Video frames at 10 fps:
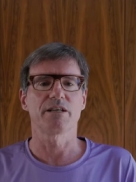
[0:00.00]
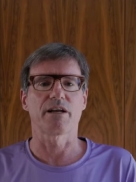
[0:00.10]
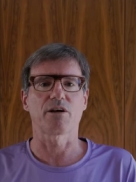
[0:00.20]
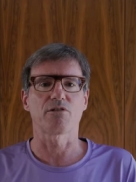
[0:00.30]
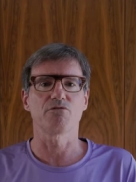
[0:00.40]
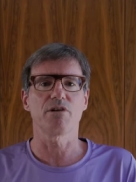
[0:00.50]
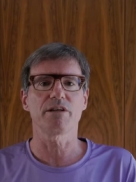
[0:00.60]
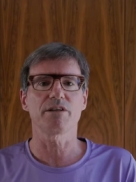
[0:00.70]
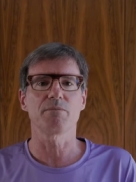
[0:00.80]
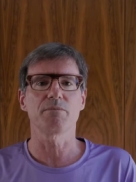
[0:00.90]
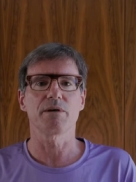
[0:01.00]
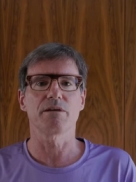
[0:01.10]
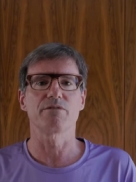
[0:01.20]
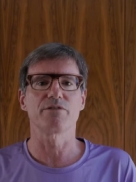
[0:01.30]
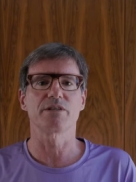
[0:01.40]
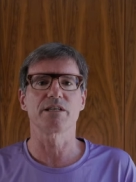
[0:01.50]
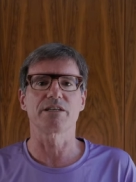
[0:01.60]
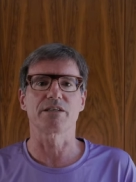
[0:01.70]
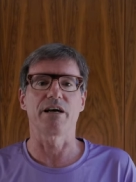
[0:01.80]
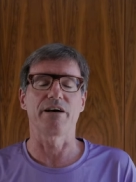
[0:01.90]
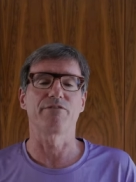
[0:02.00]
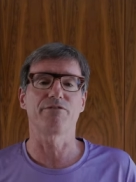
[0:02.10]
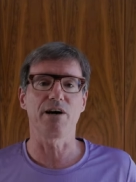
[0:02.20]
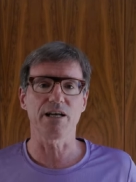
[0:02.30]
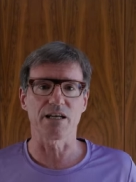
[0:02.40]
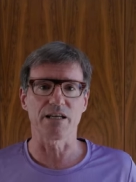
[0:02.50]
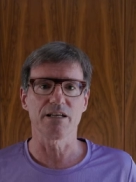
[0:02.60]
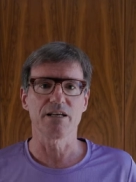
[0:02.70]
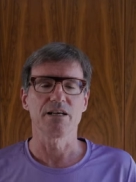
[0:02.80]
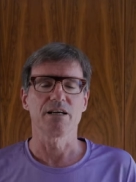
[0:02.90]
then I'm going to run in them and review the data, and finally,